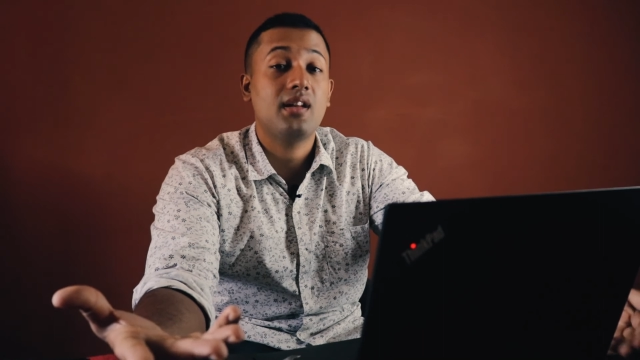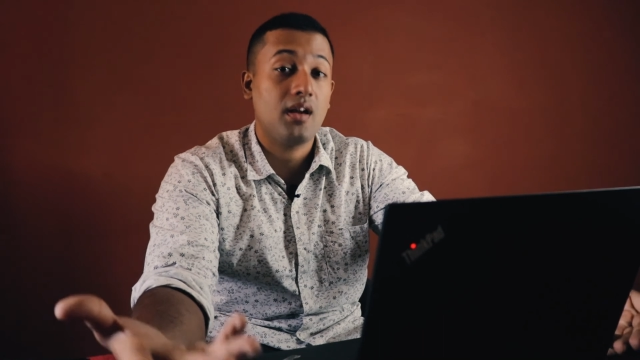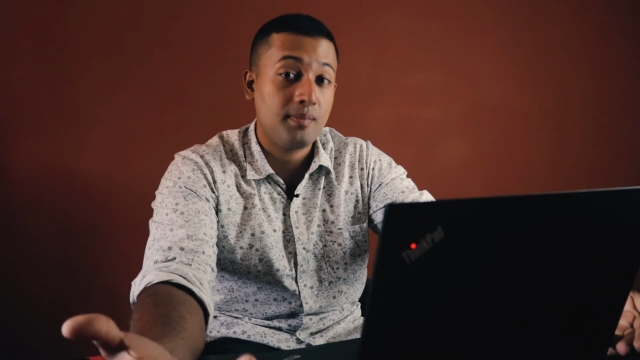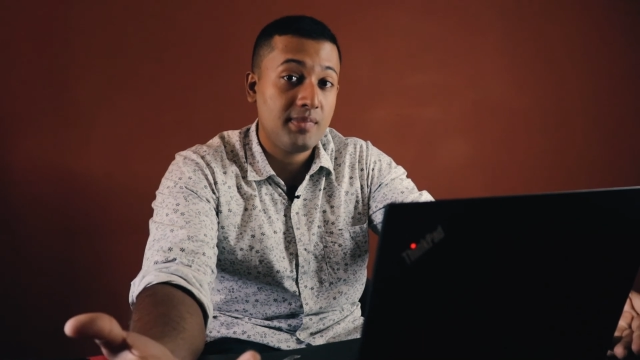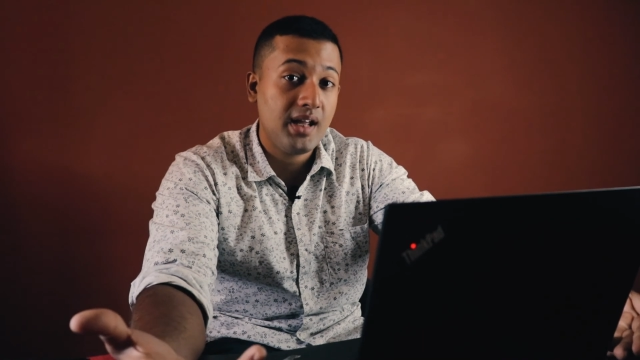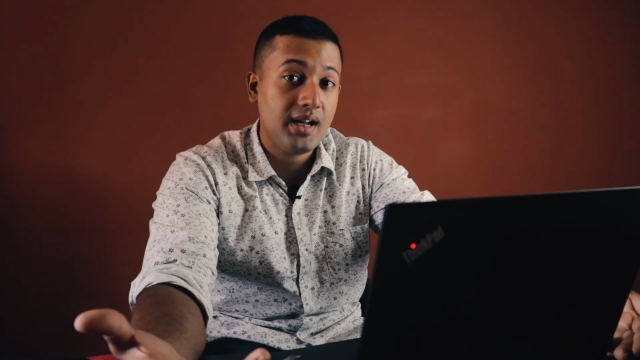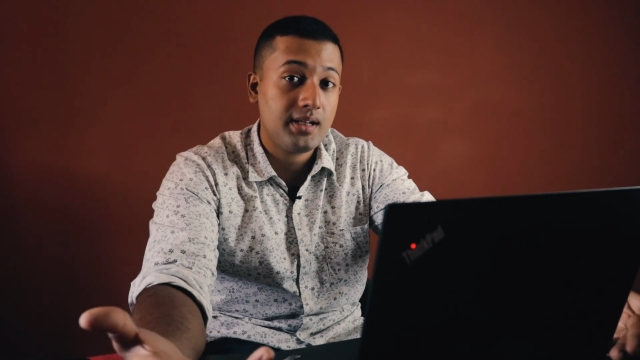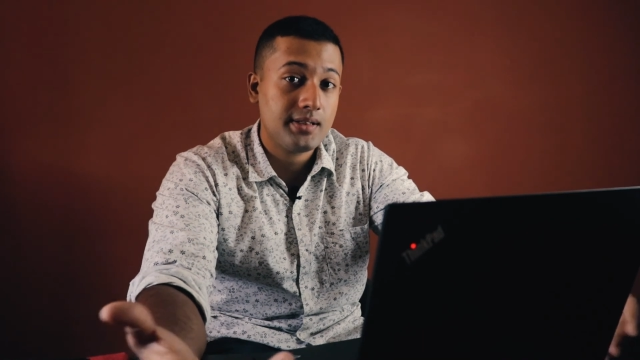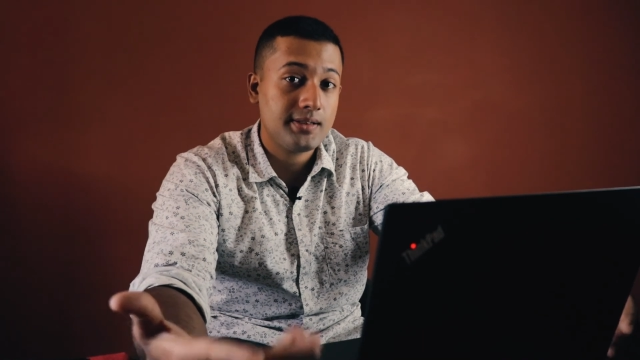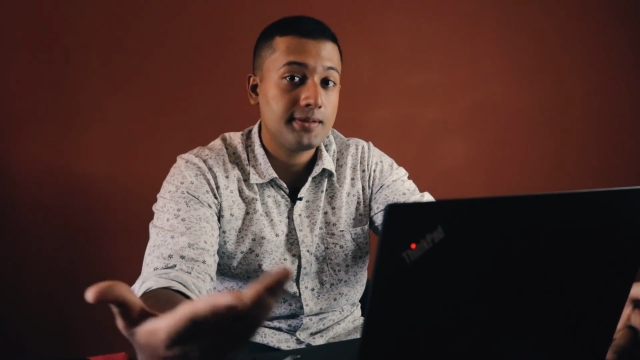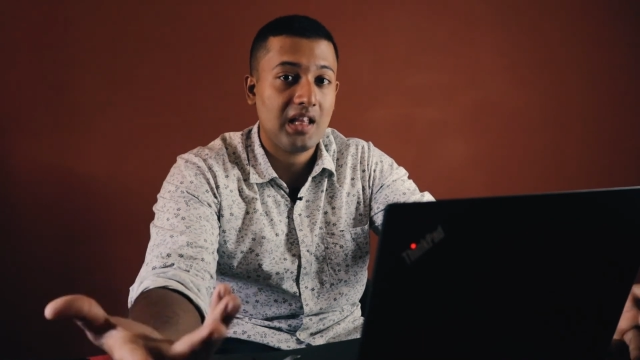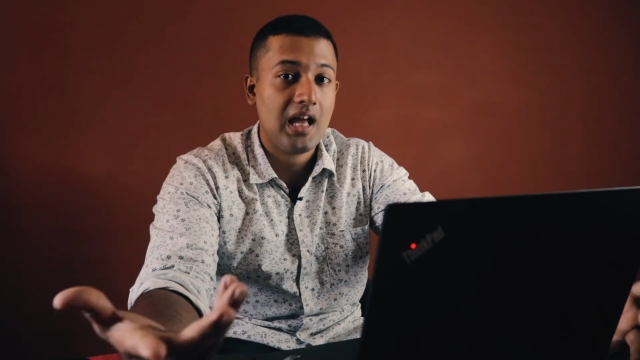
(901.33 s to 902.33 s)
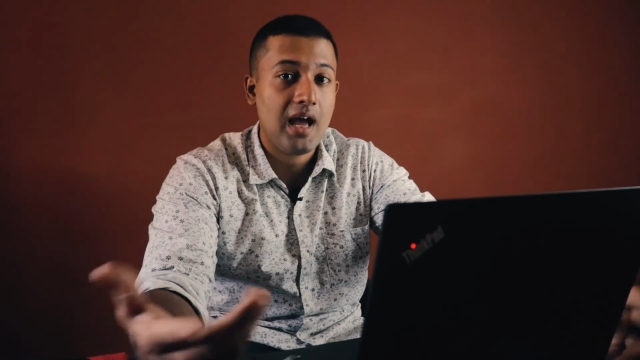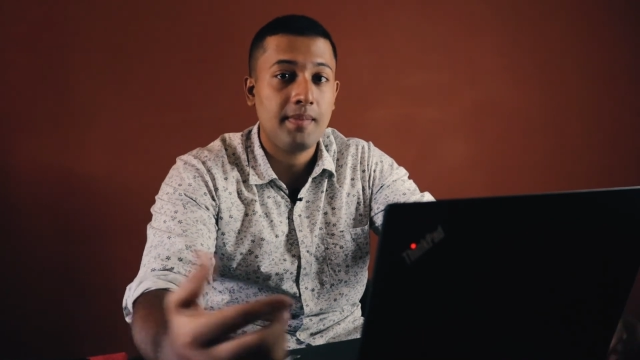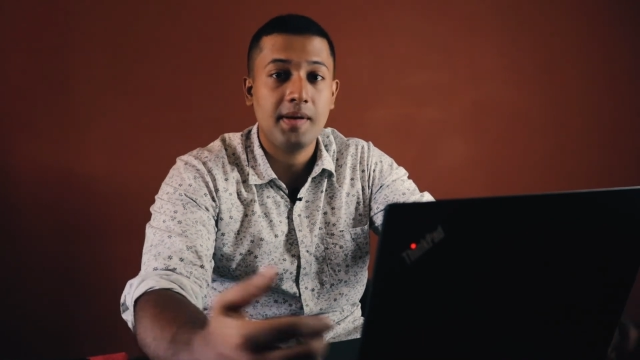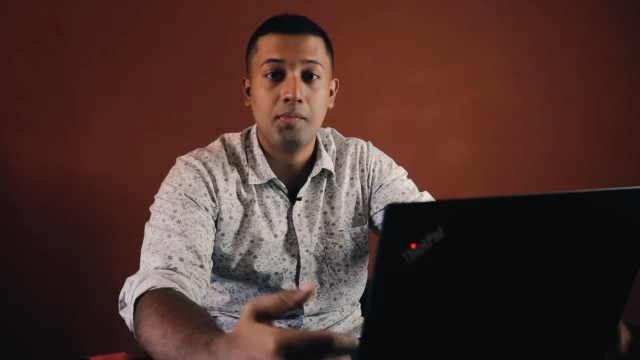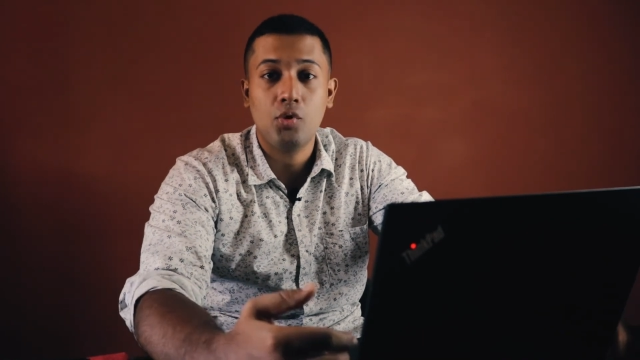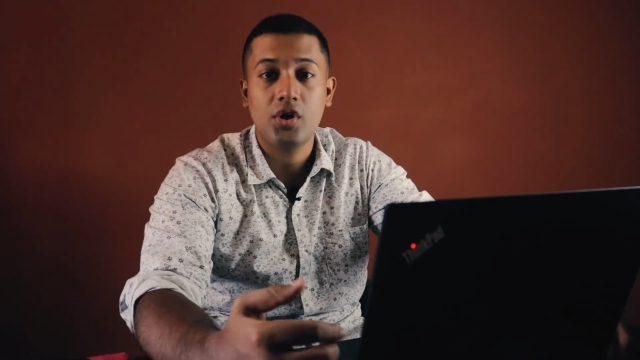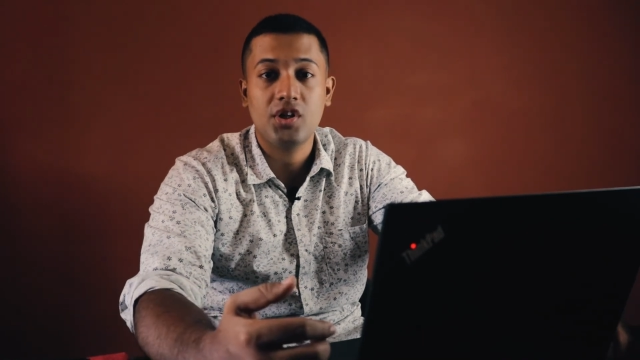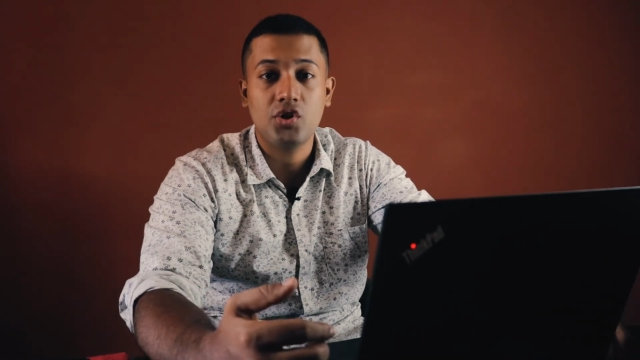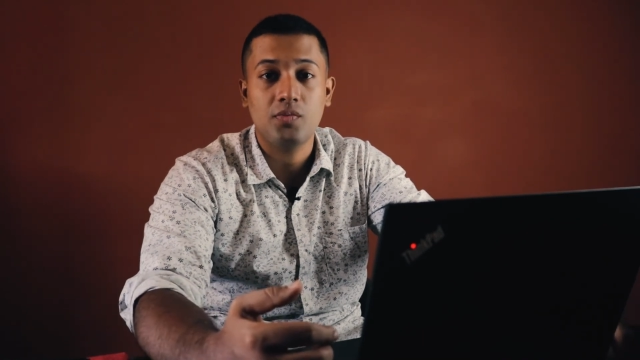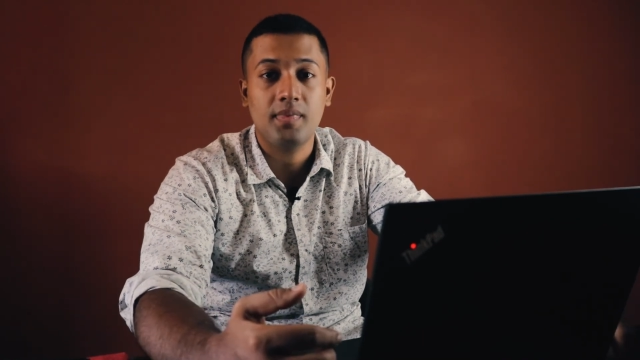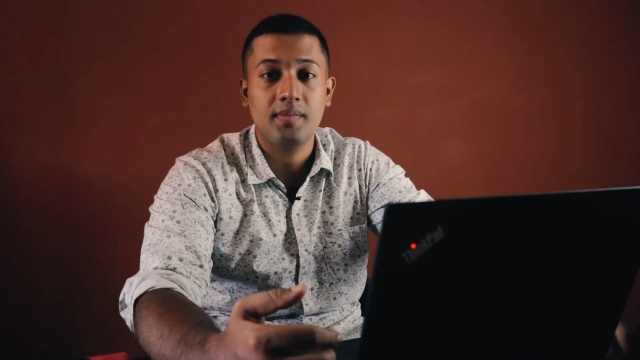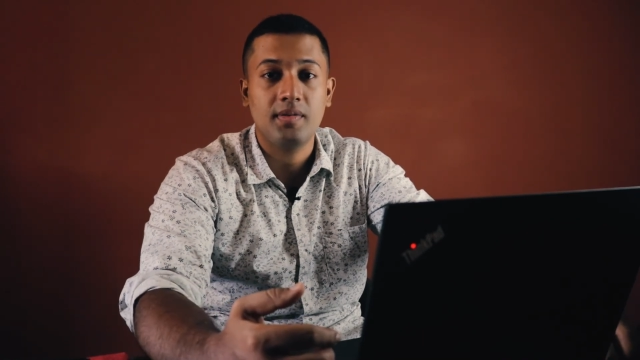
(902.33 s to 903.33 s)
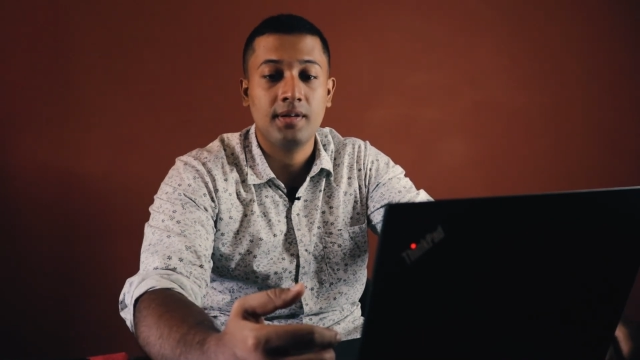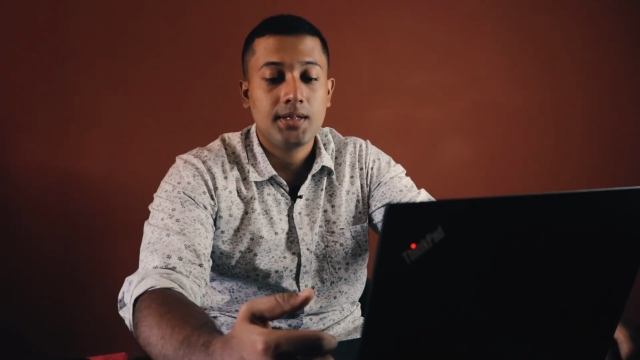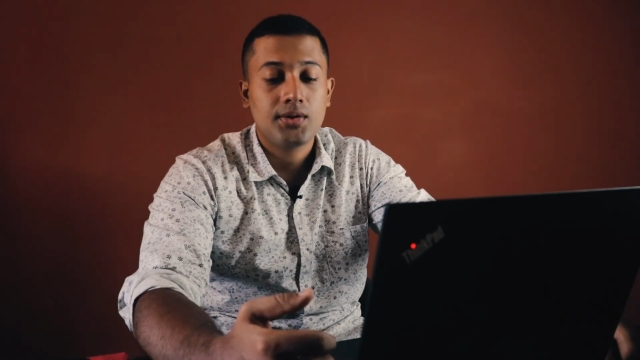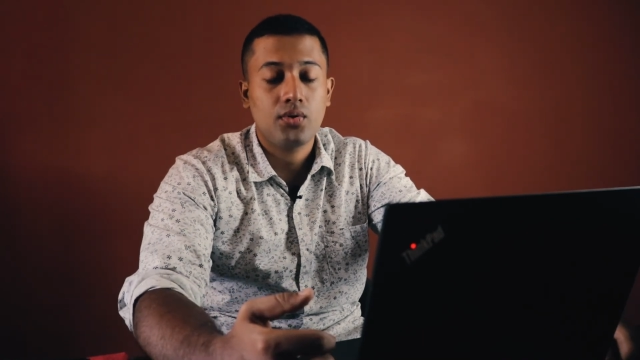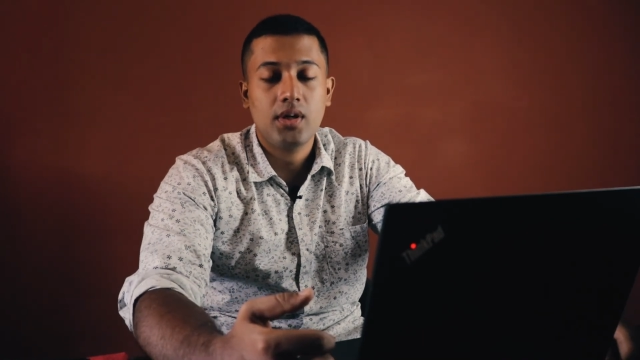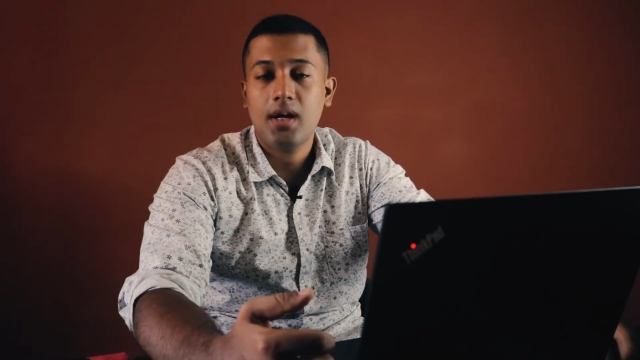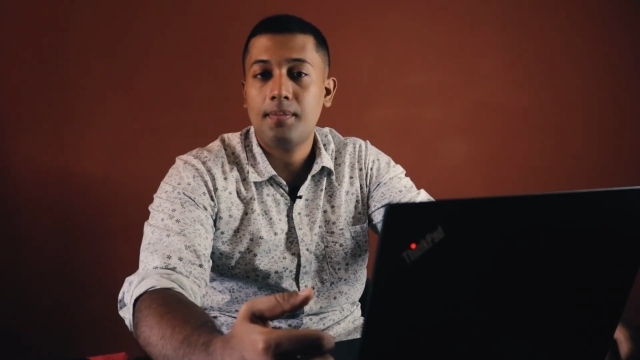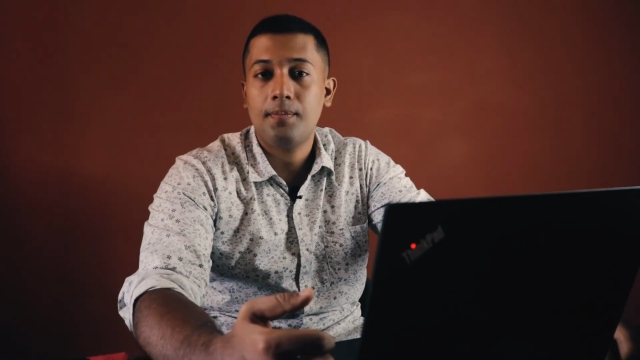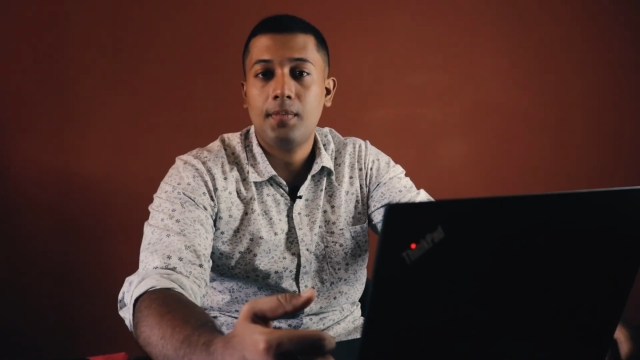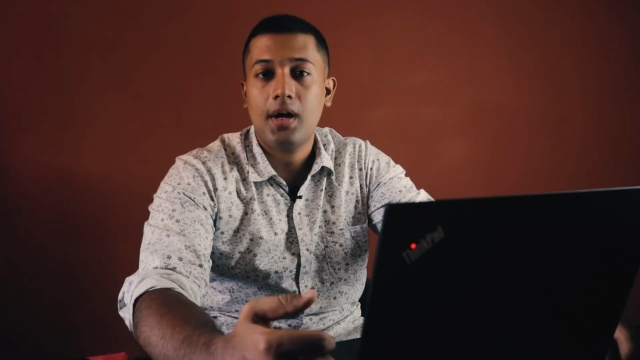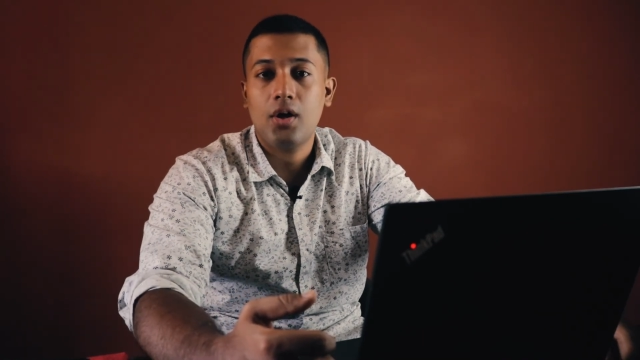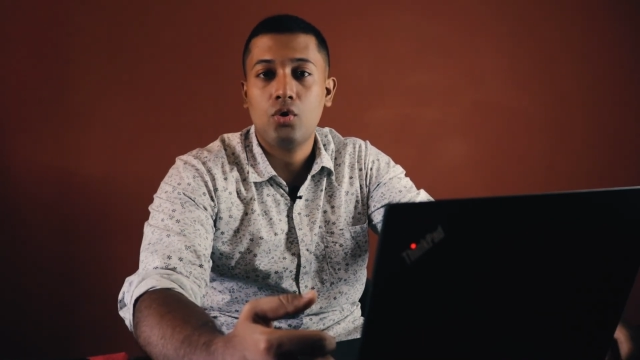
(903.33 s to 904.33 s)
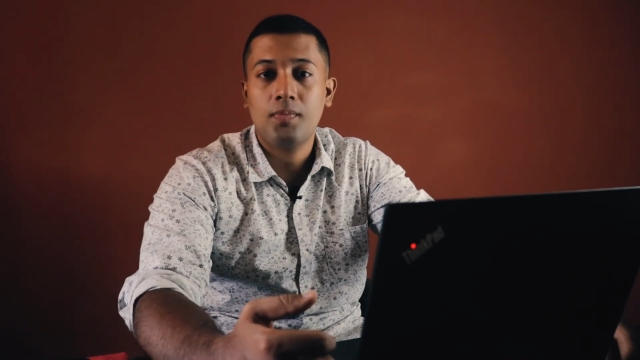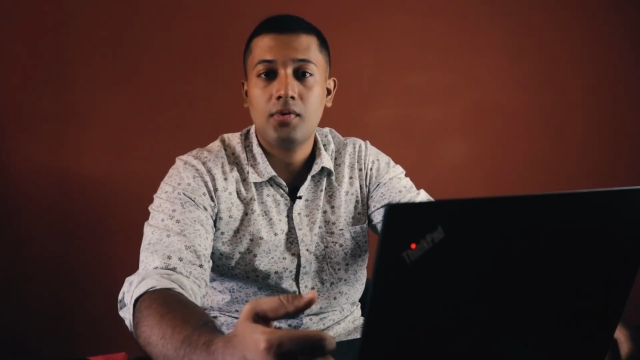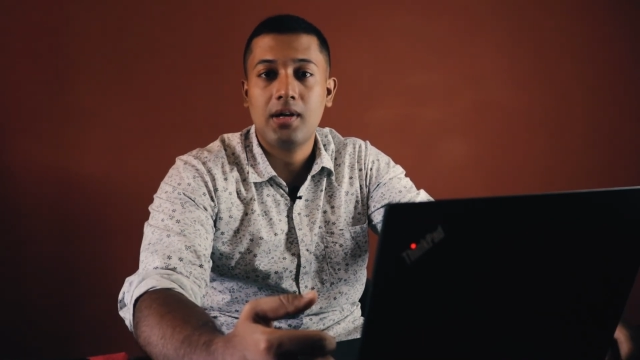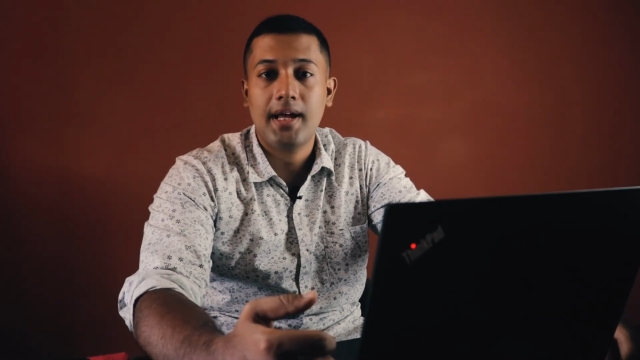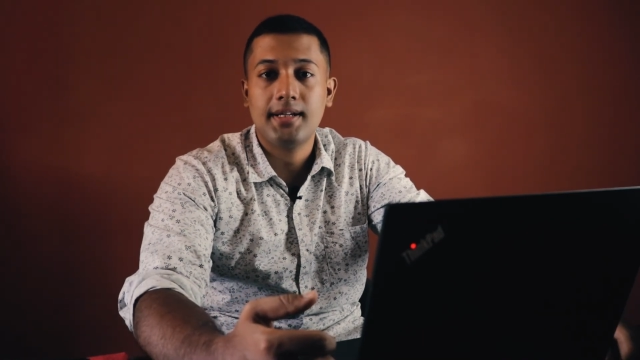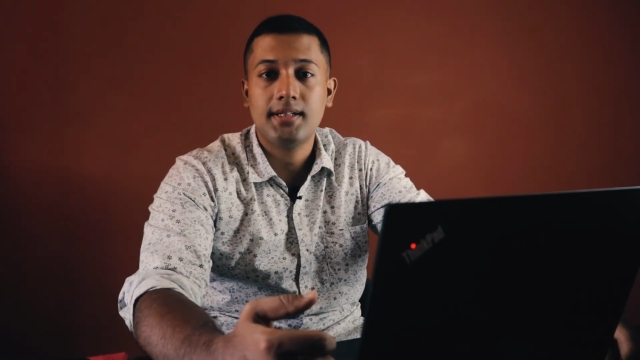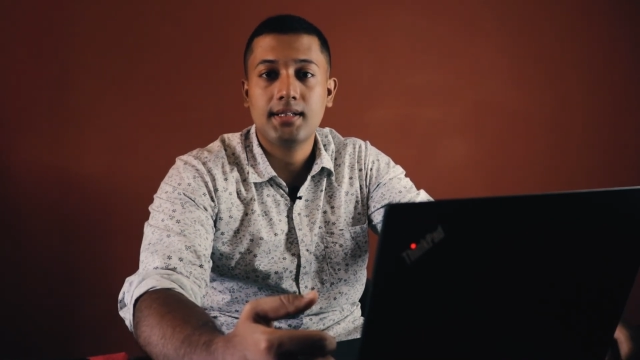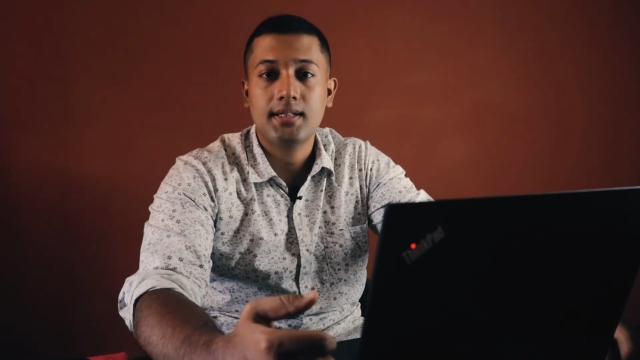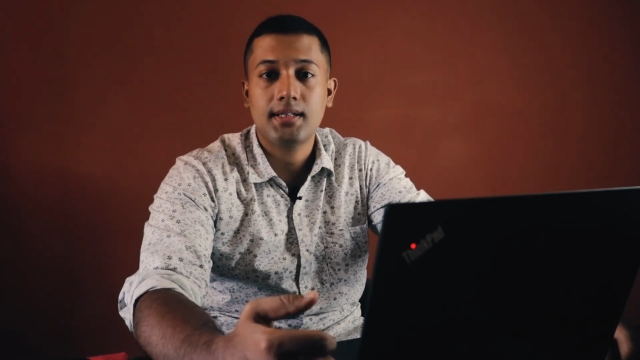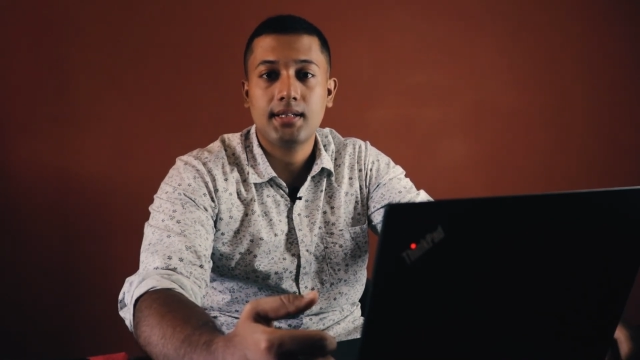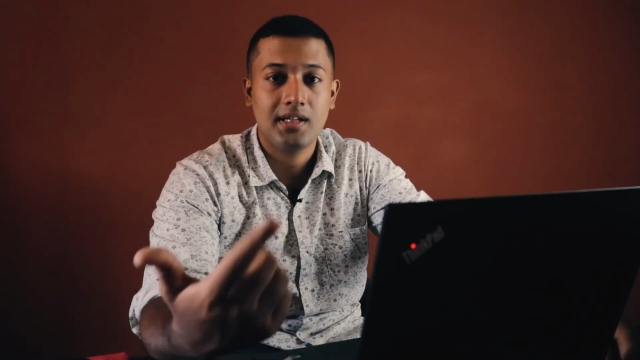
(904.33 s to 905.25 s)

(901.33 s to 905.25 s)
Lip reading: update, I am reporting to you people. So yeah, I hope you liked it.